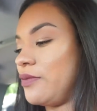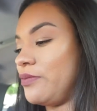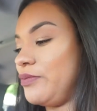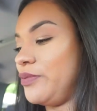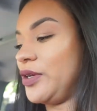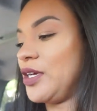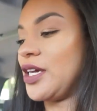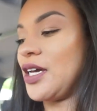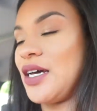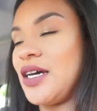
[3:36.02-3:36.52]

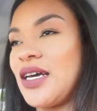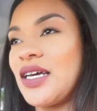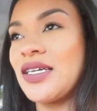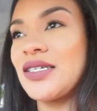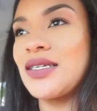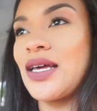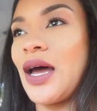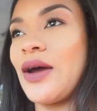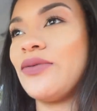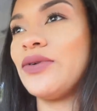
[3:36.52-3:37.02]

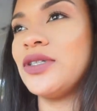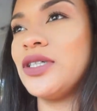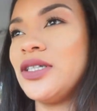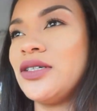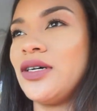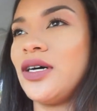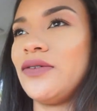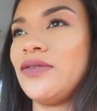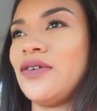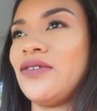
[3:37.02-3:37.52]
because I really
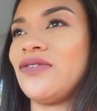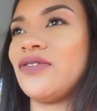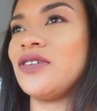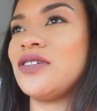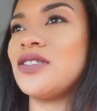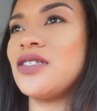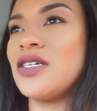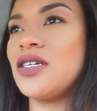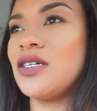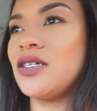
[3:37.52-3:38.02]
don't have any
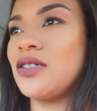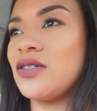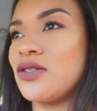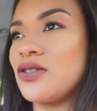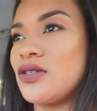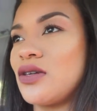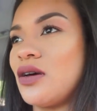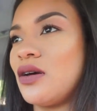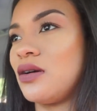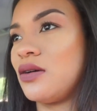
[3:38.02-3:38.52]
friends here,
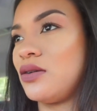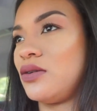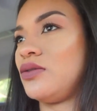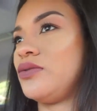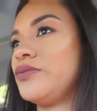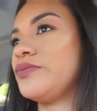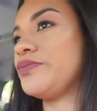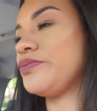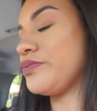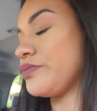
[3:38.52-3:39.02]

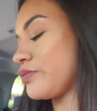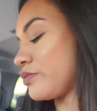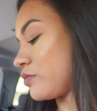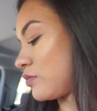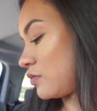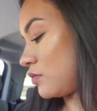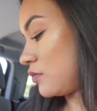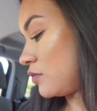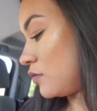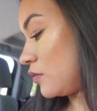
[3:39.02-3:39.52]
so,
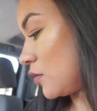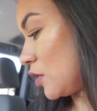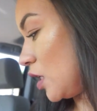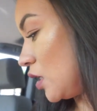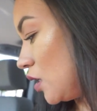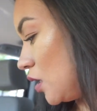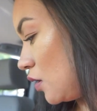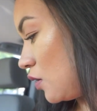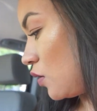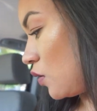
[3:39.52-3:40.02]

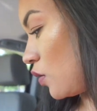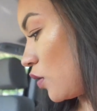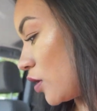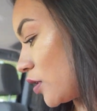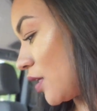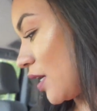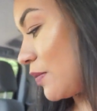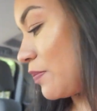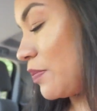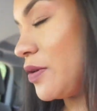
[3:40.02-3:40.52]
or
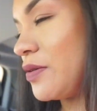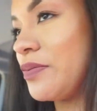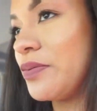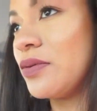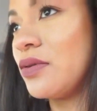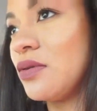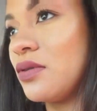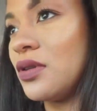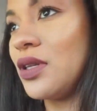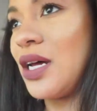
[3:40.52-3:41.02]
like
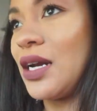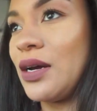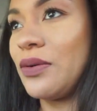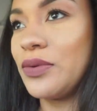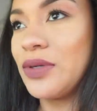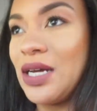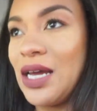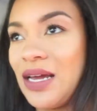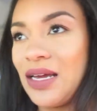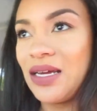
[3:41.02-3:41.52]
people that I
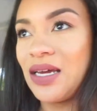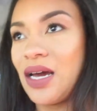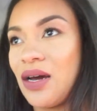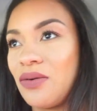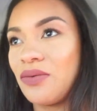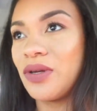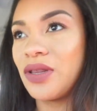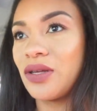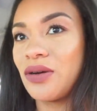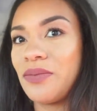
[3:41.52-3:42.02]
would hang
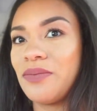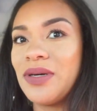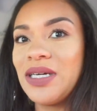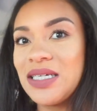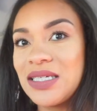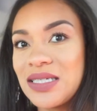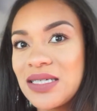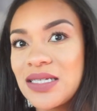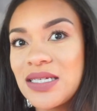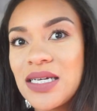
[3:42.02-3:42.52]
out with are
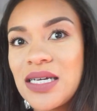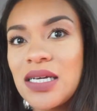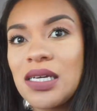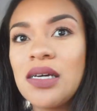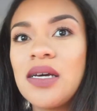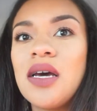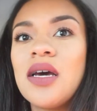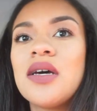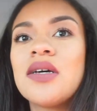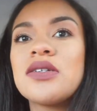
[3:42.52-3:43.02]
busy.
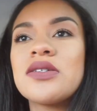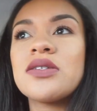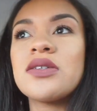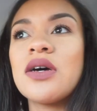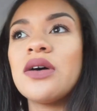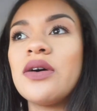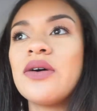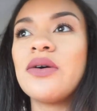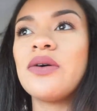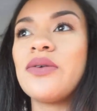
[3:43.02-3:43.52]

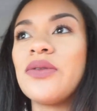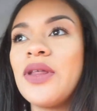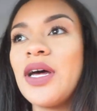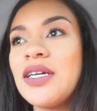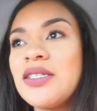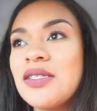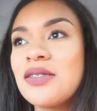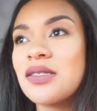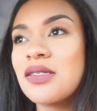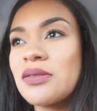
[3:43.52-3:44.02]
So
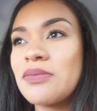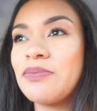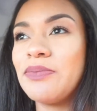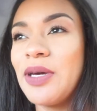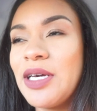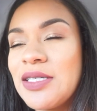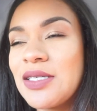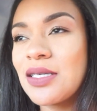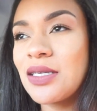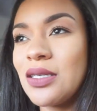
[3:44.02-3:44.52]
that's
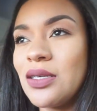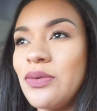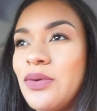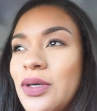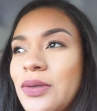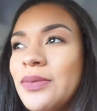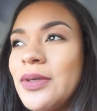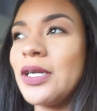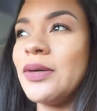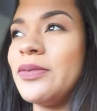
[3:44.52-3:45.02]
basically what
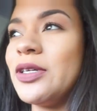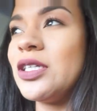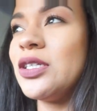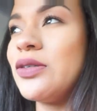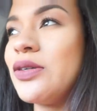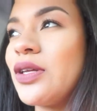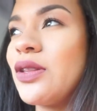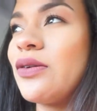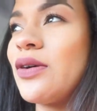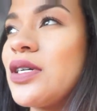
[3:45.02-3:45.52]
I'm gonna be
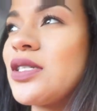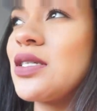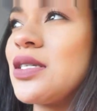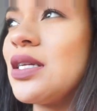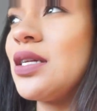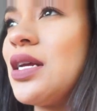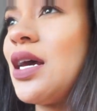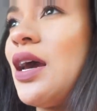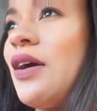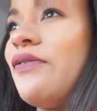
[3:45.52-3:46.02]
doing the rest of
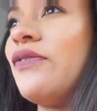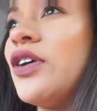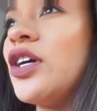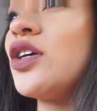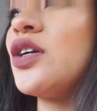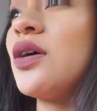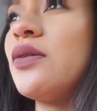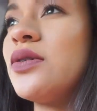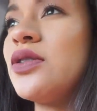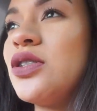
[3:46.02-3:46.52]
the day. I
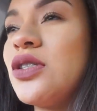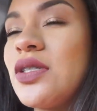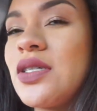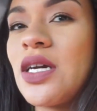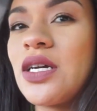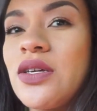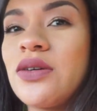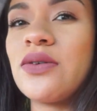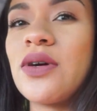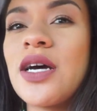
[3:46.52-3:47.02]
figured I would just
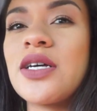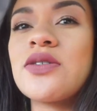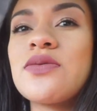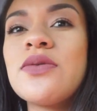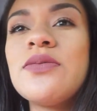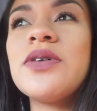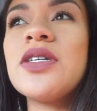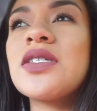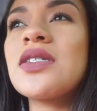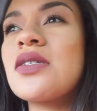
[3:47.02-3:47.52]
take you guys
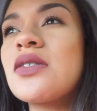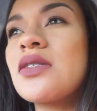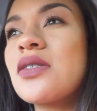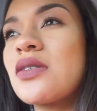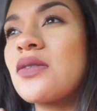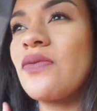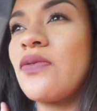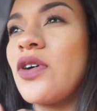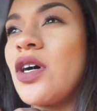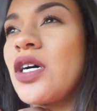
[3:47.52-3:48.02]
with me since
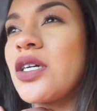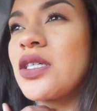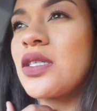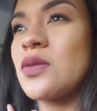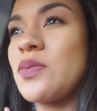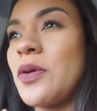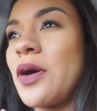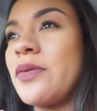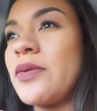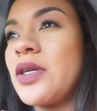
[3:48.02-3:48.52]
this vlog
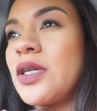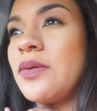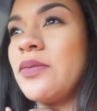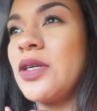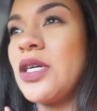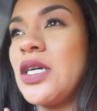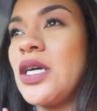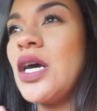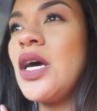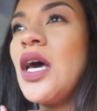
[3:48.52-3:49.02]
is probably gonna
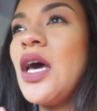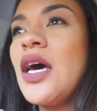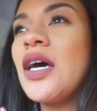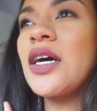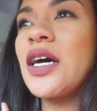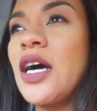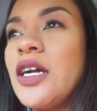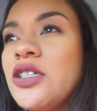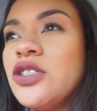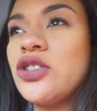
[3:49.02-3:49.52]
be
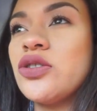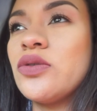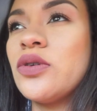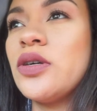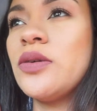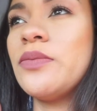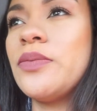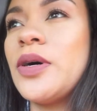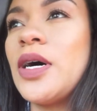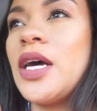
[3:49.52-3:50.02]
kind of
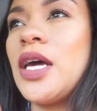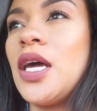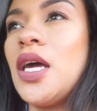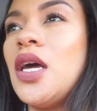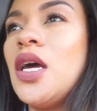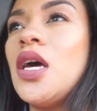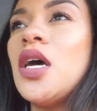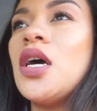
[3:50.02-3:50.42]
short, but